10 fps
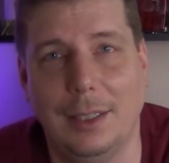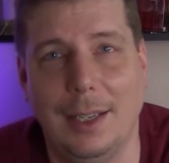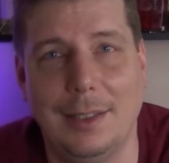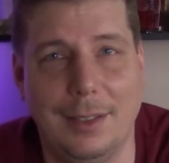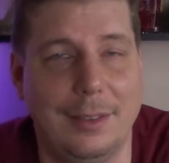
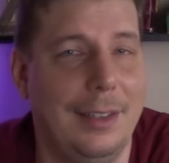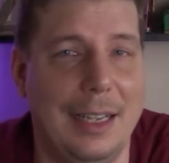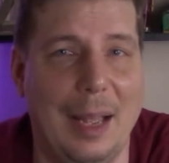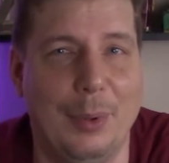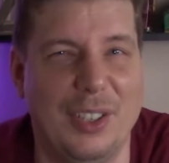It's a good
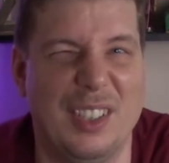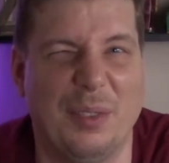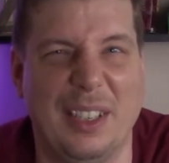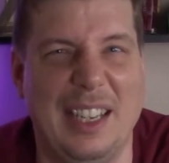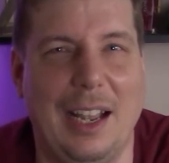thing Apple
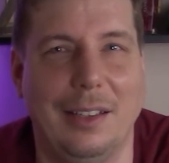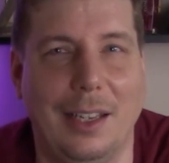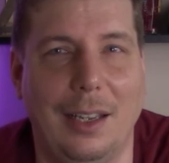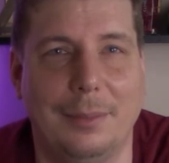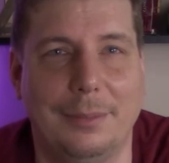doesn't
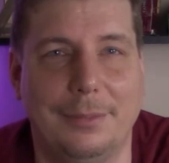retaliate.